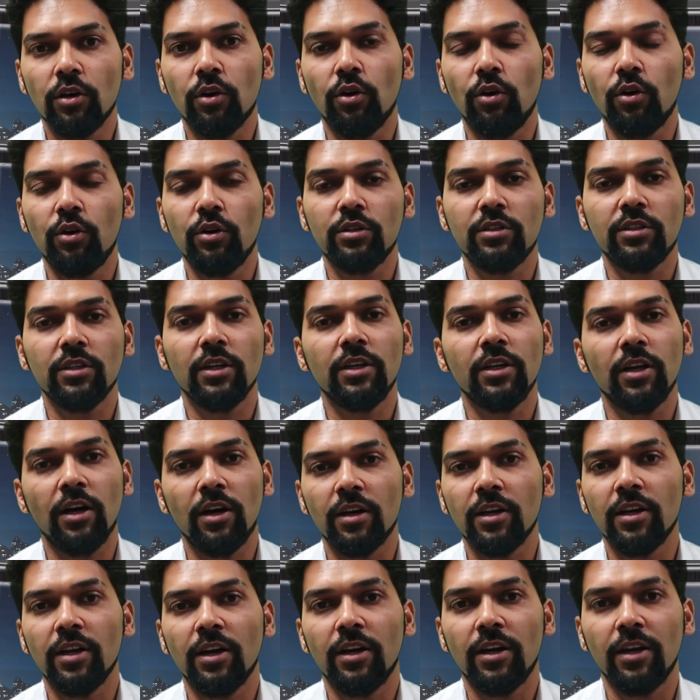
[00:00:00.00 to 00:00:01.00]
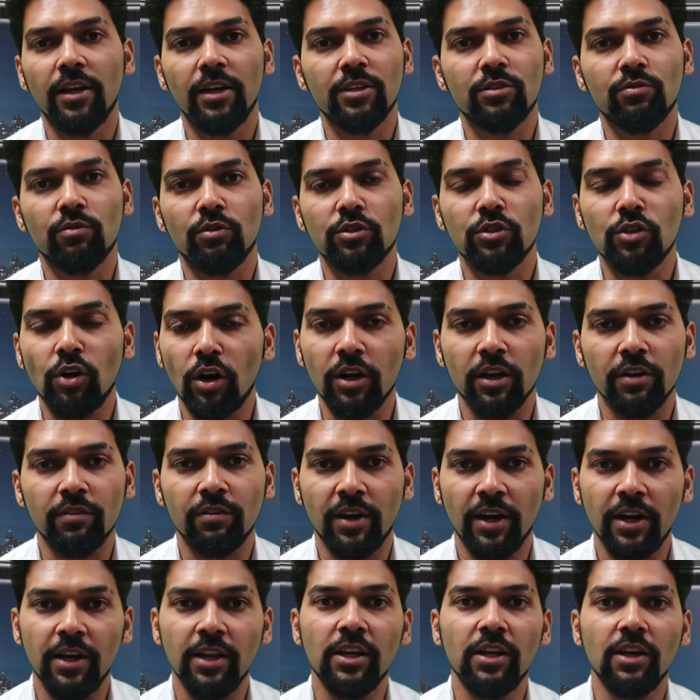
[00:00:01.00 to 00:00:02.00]
course in earlier days was not
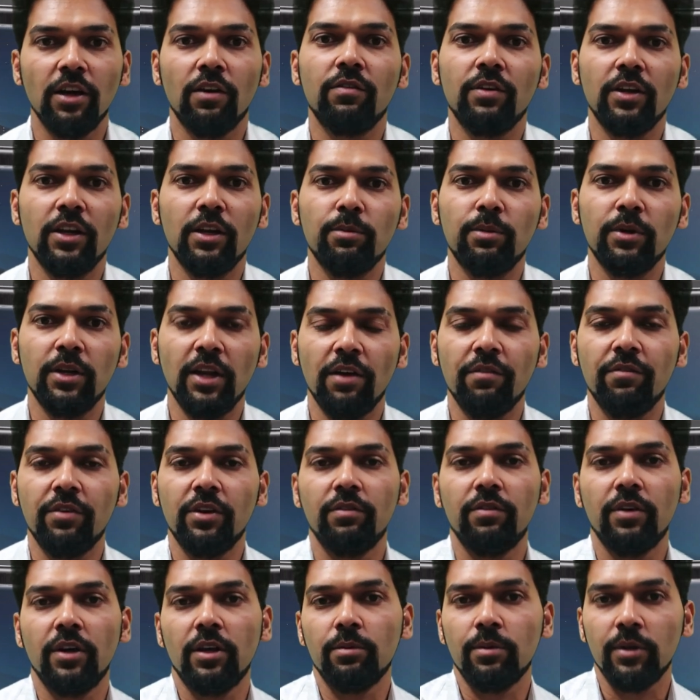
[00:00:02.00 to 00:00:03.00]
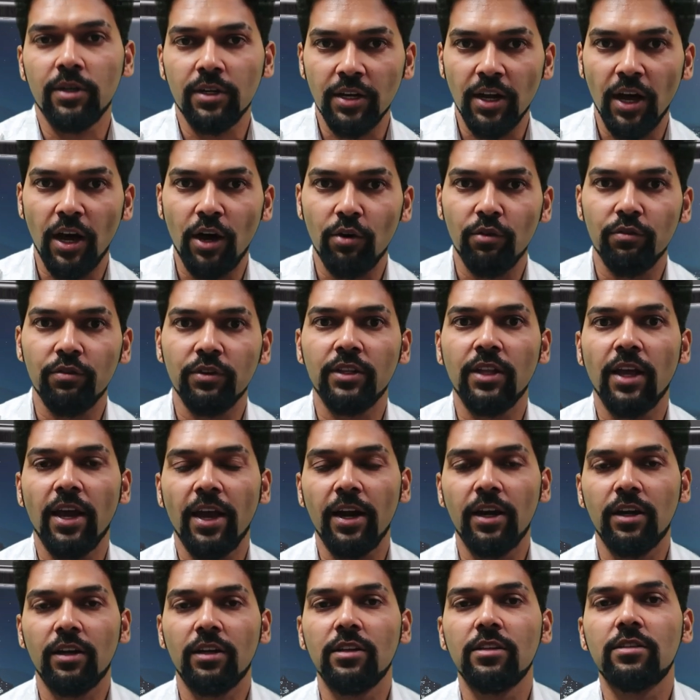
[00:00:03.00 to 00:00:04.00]
readily available everywhere, but now with
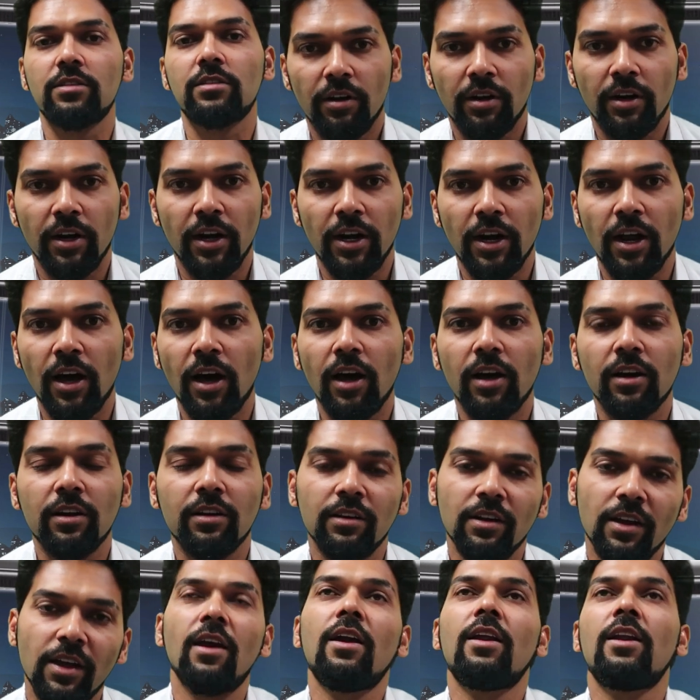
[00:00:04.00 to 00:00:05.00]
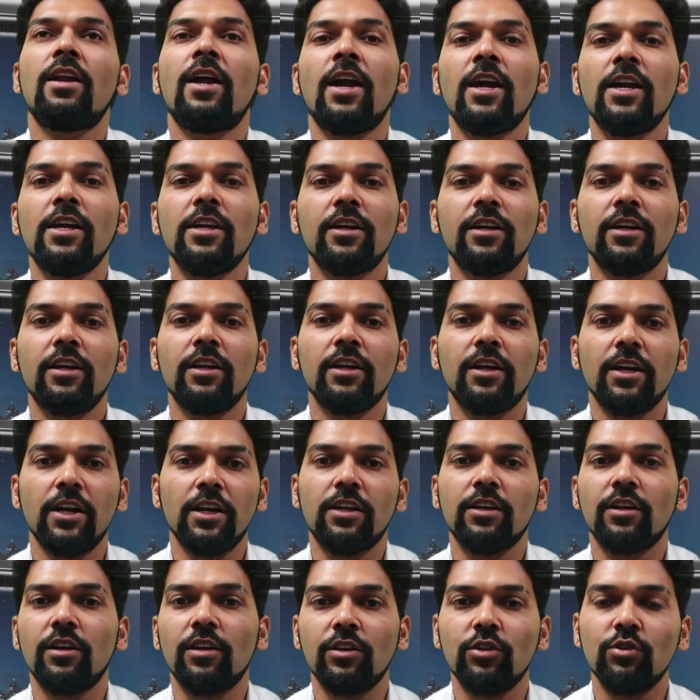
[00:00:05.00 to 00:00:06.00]
ECDIS, radar and heading
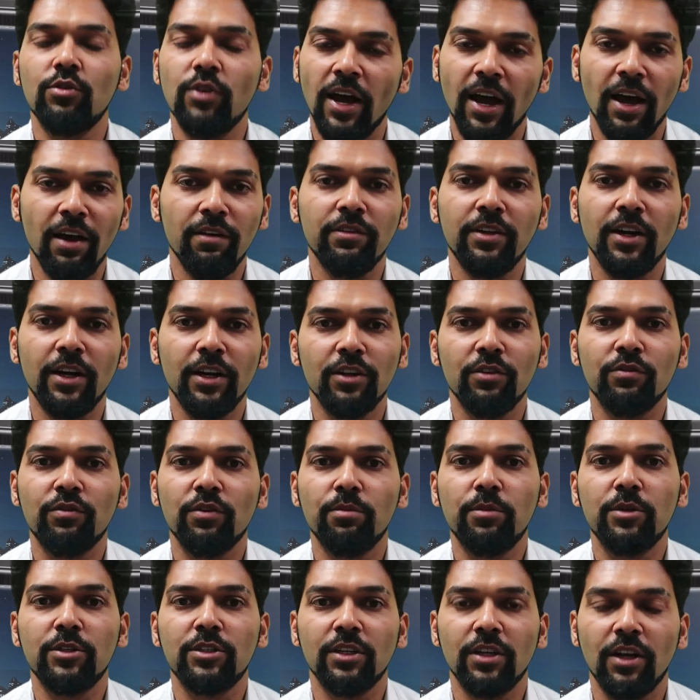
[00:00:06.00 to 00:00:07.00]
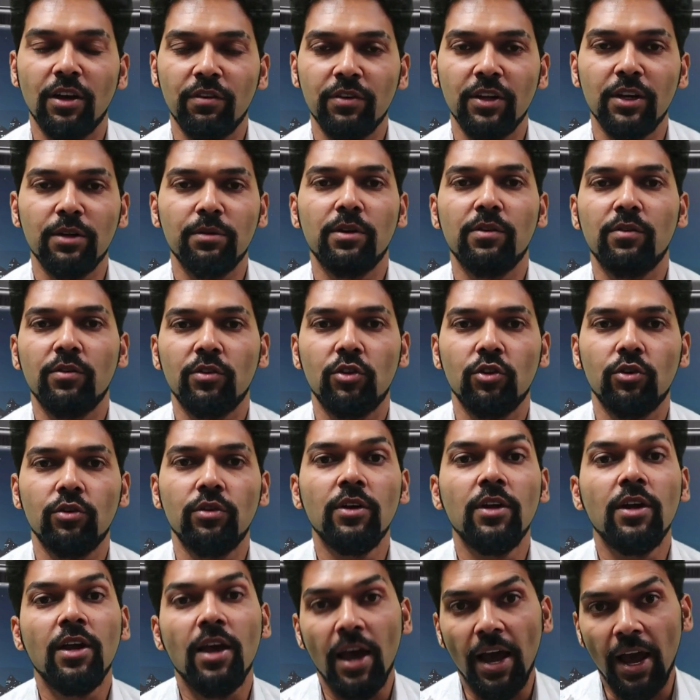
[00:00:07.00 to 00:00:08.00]
indicator, you have that information available with you.
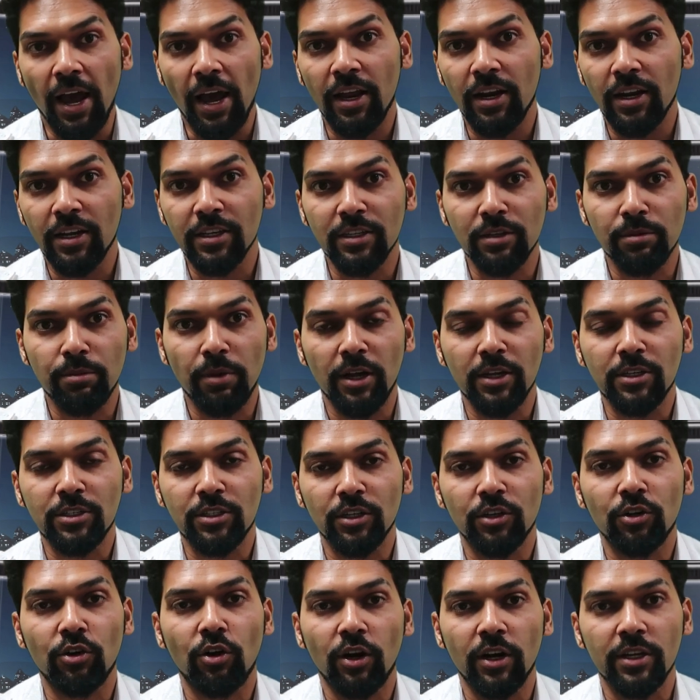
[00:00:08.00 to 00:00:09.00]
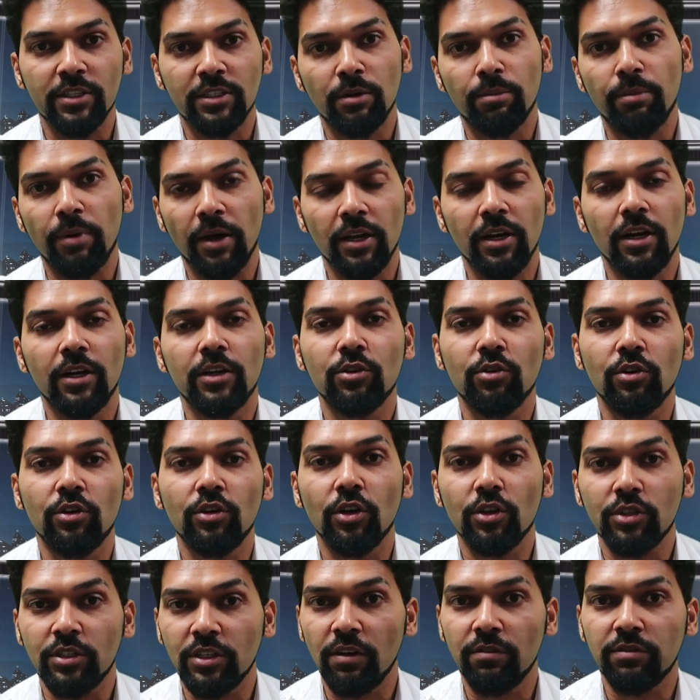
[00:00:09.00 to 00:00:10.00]
And as a master or as a pilot, you
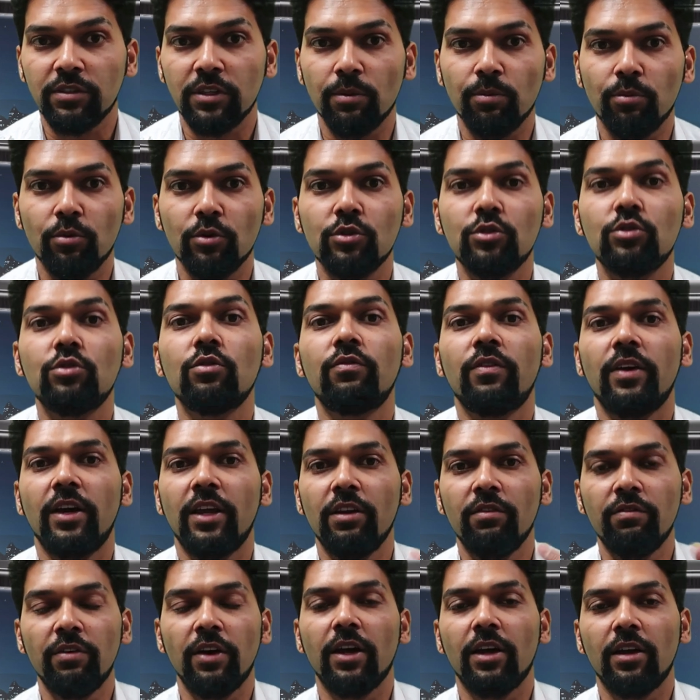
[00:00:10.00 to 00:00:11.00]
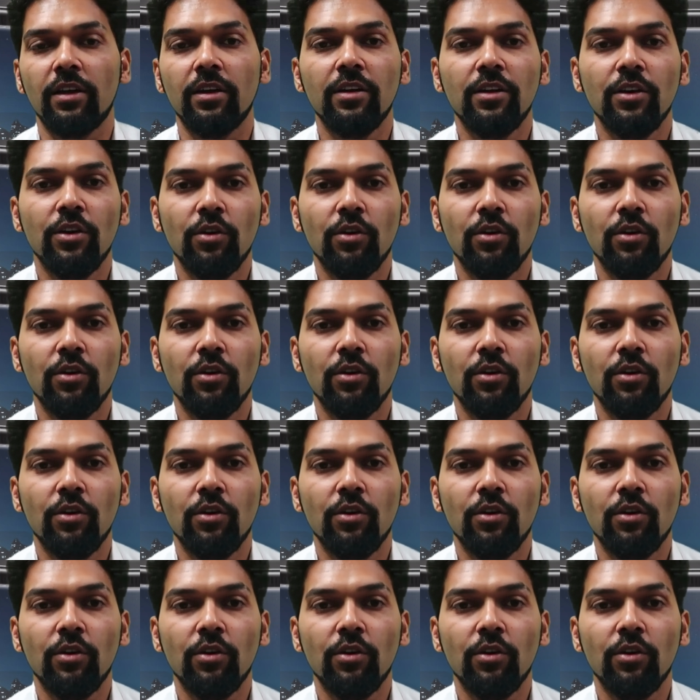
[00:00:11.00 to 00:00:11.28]
yourself supposed to verify